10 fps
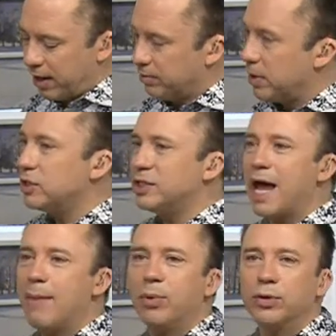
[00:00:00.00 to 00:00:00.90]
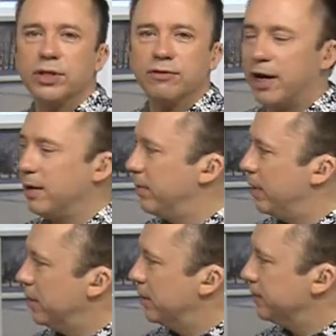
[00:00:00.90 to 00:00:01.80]
Well, shall we
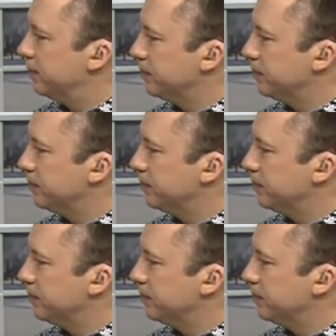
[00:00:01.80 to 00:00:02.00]
show? Shall we